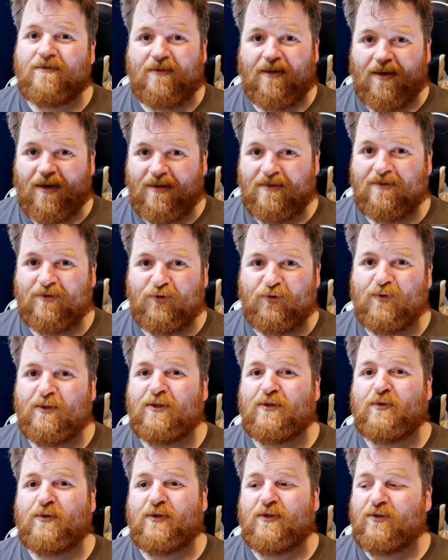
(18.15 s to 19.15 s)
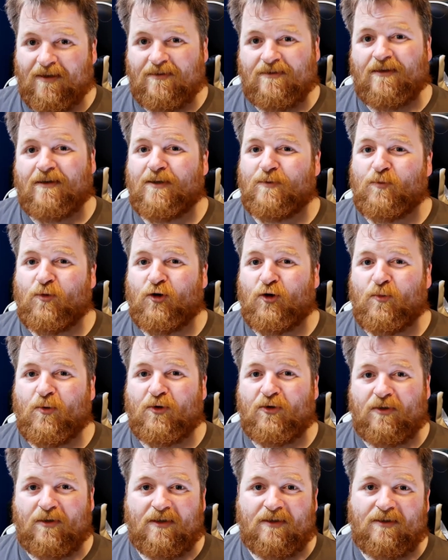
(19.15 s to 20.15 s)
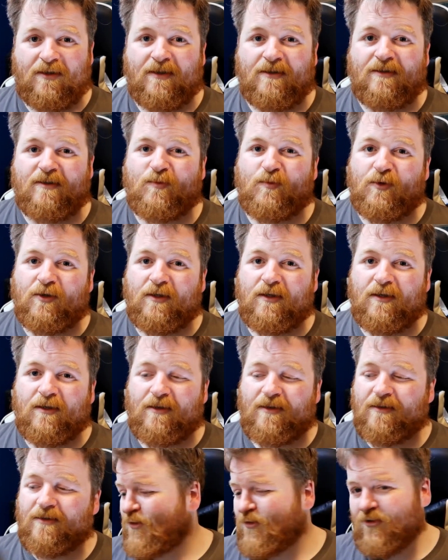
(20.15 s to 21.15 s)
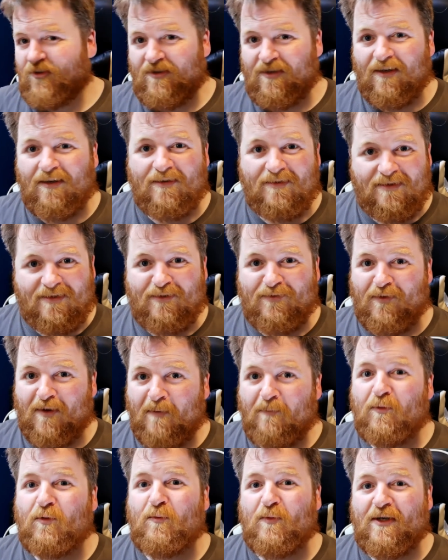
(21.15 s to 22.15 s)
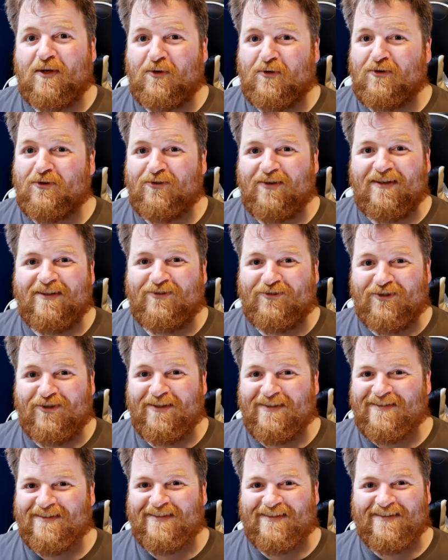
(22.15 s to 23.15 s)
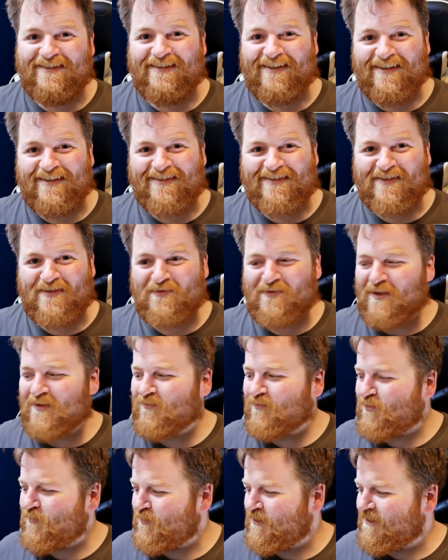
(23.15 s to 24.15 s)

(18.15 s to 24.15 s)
that has to go into it. I'll talk more about it at the end, but other things that have happened to me, other interesting things that have happened to